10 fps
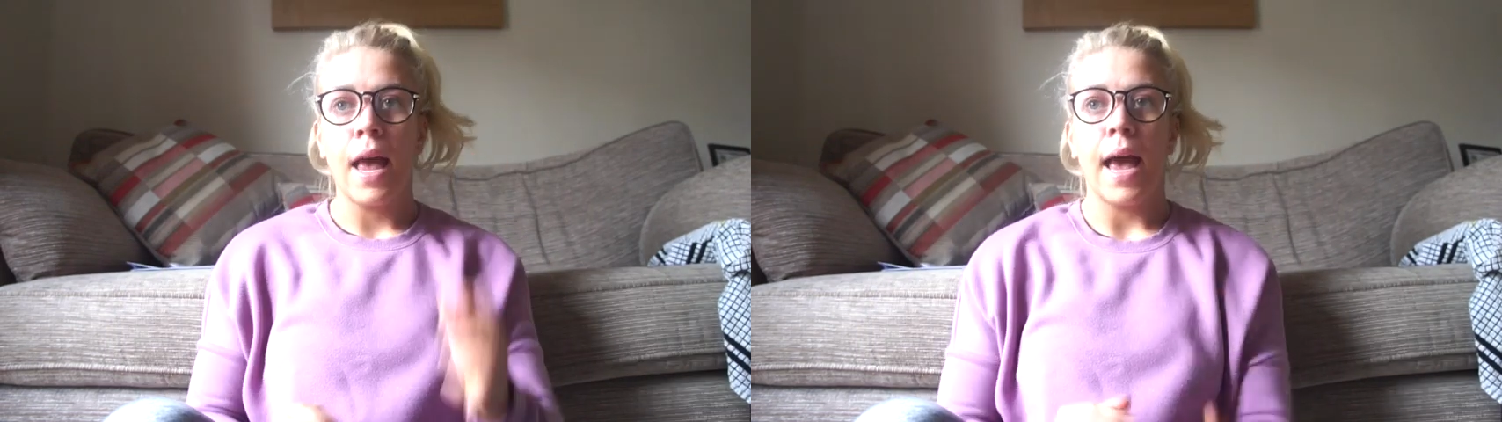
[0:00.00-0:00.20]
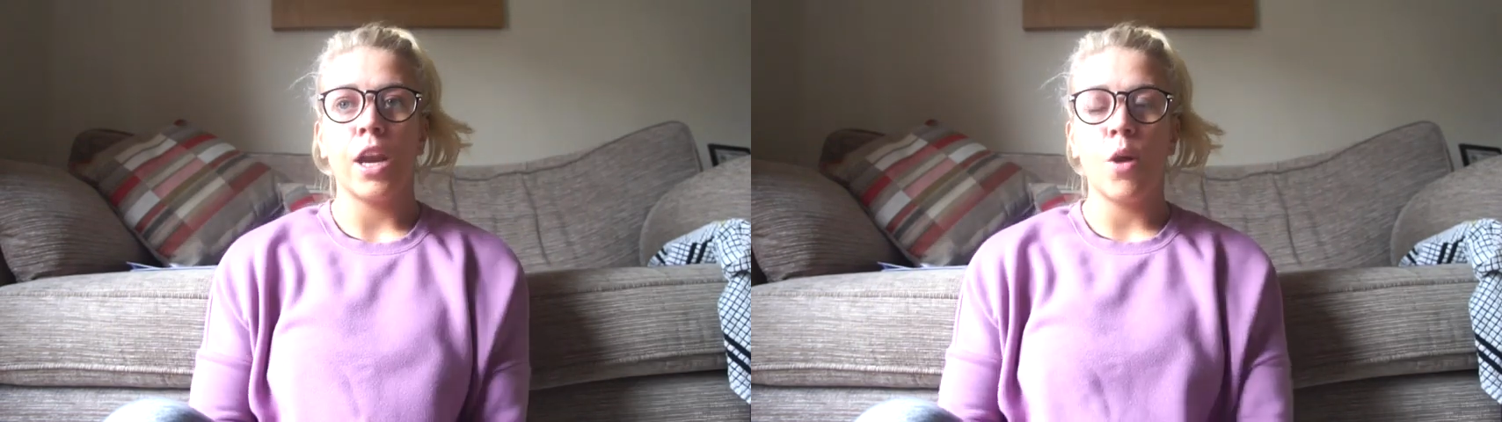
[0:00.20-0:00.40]

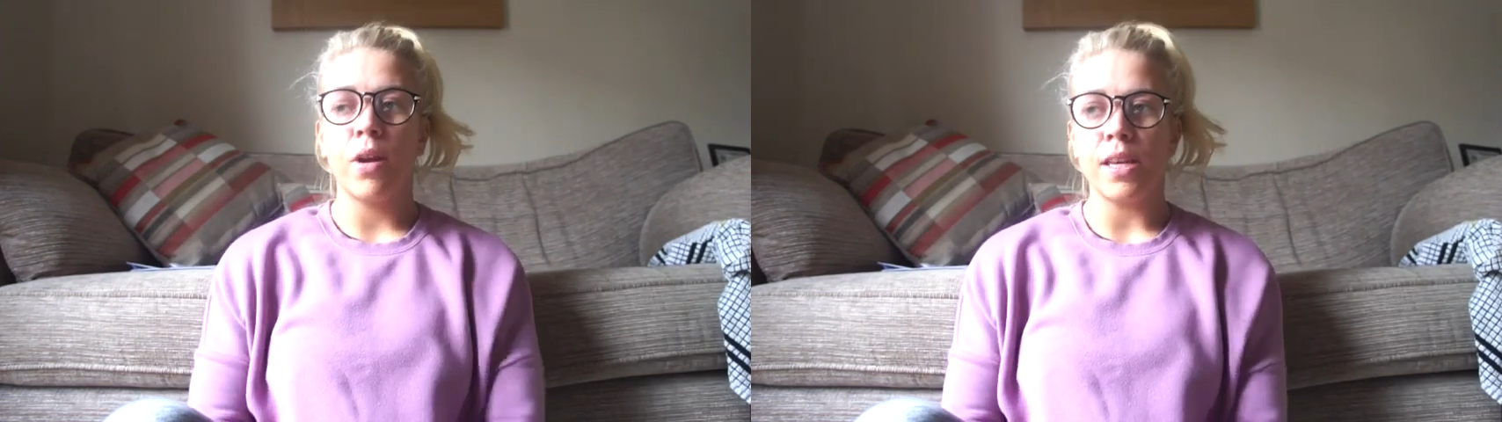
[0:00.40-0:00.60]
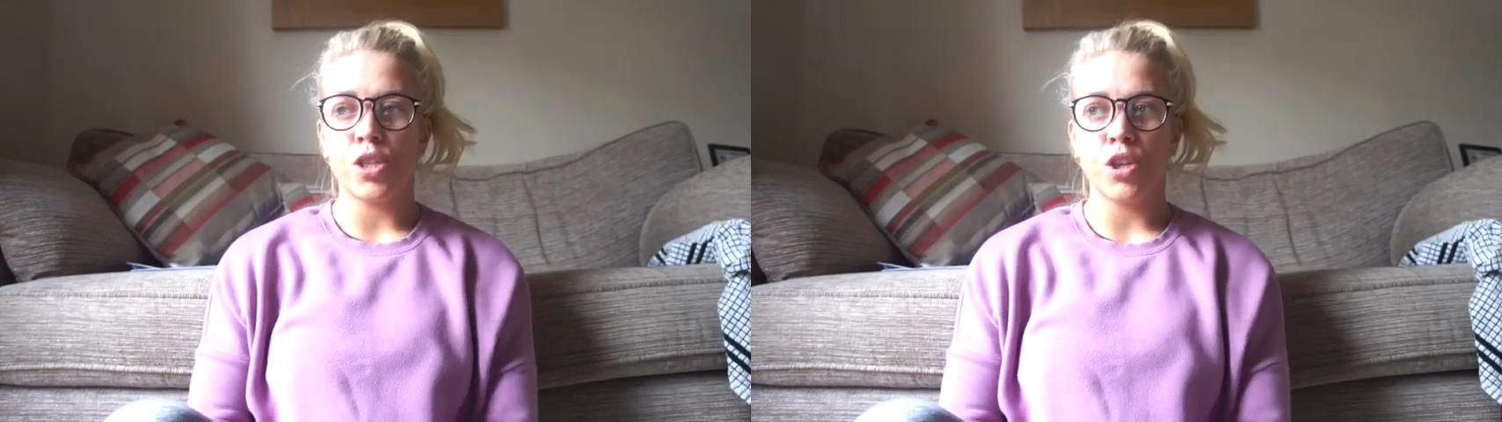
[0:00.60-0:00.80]
I know
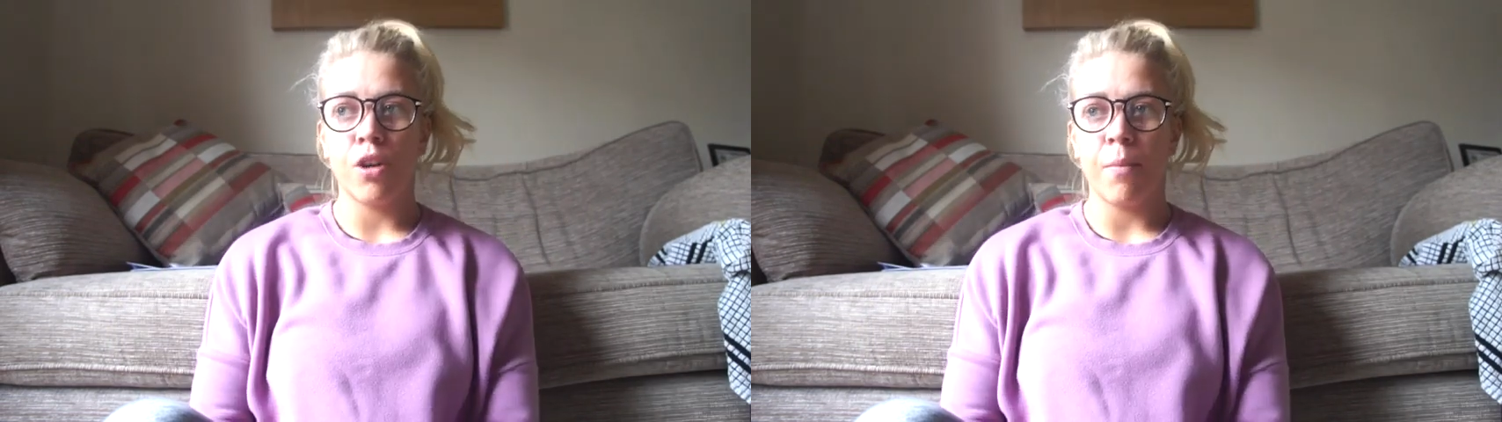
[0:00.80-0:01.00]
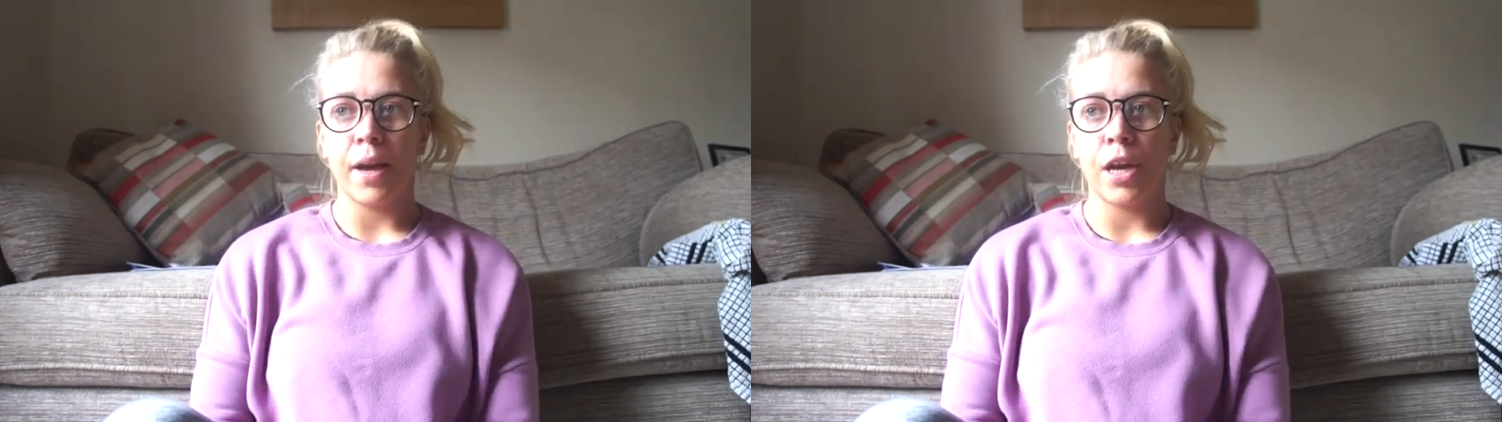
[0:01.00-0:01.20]
on
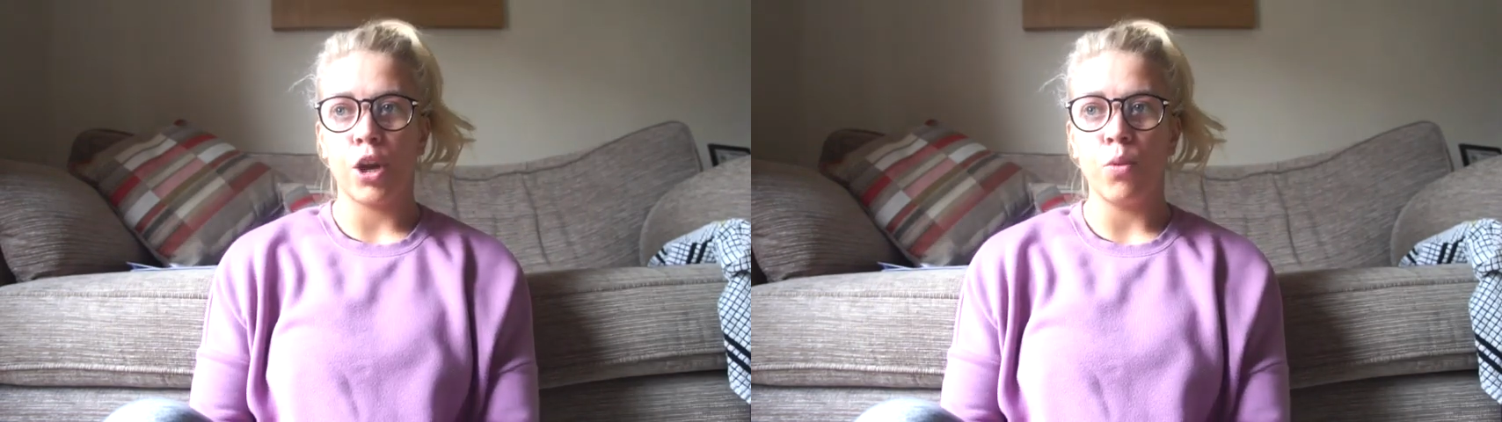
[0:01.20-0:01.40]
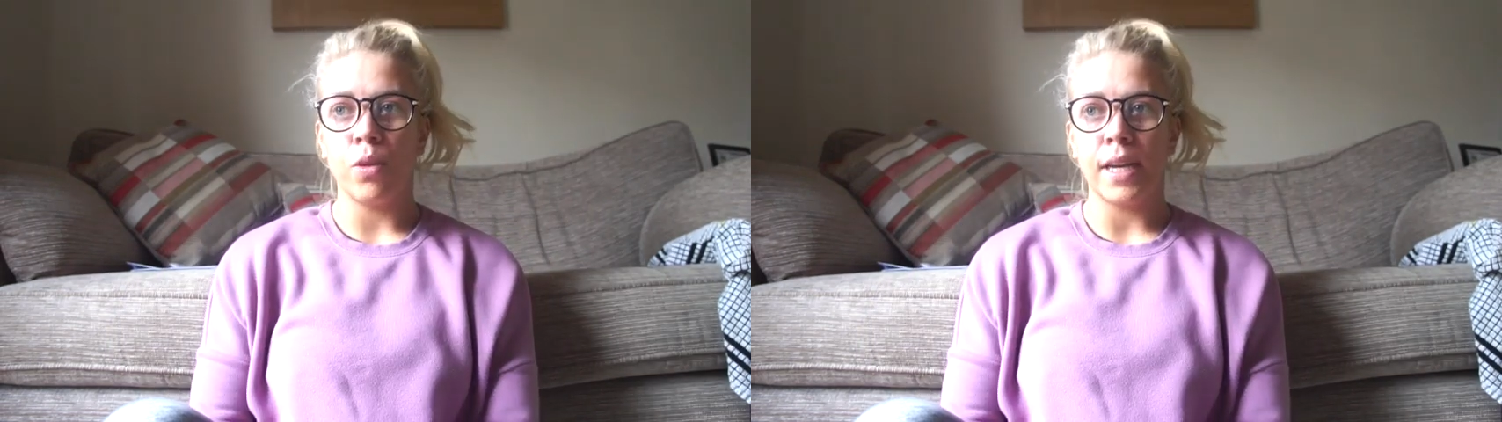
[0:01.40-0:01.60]
Instagram I can
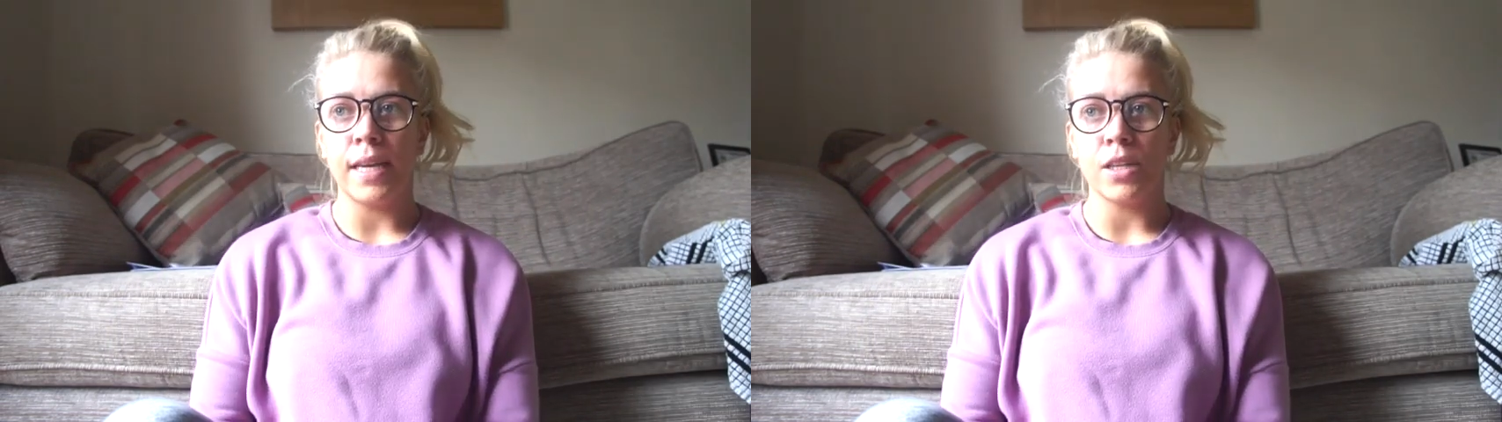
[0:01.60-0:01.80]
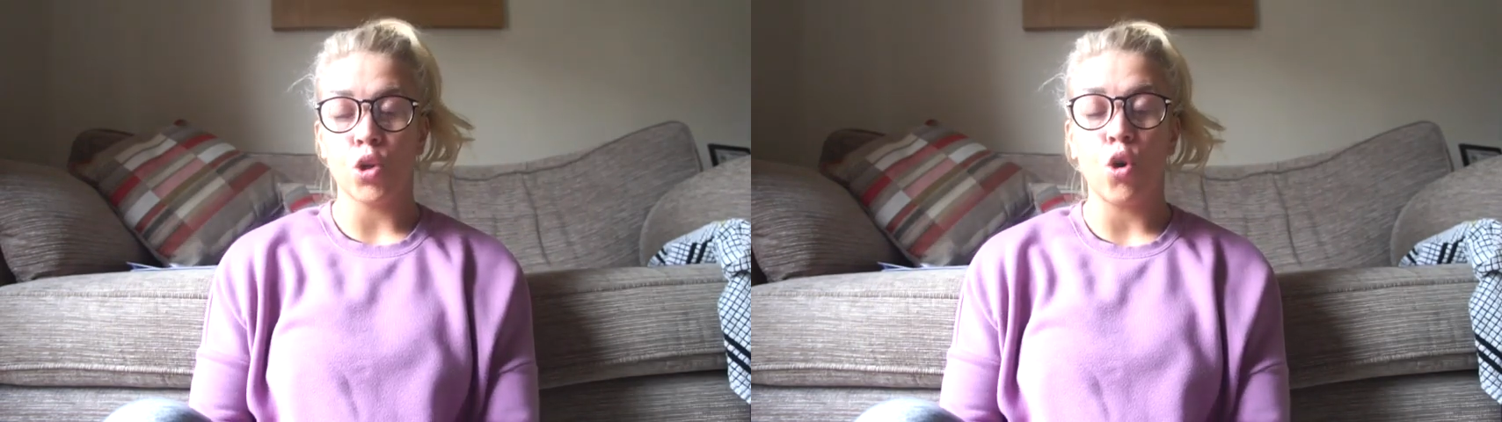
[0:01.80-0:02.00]

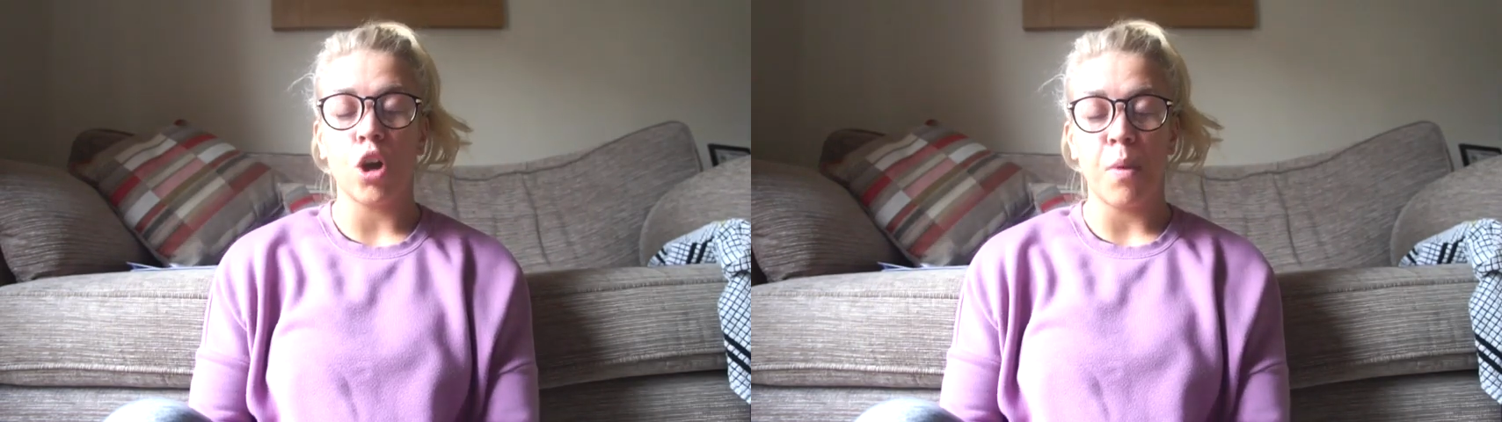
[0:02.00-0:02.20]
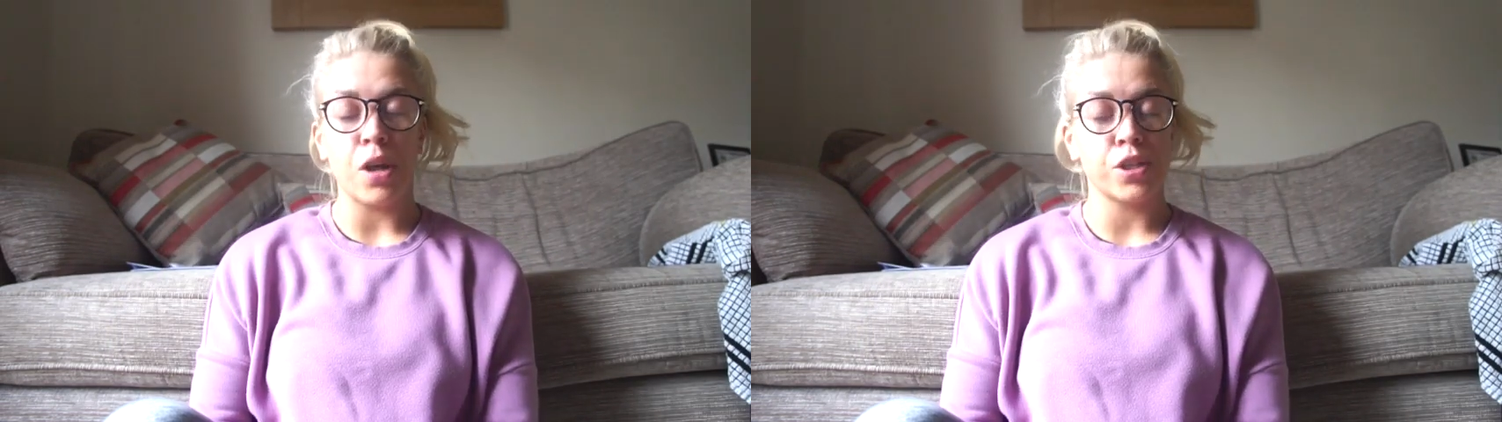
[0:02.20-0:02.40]
only talk about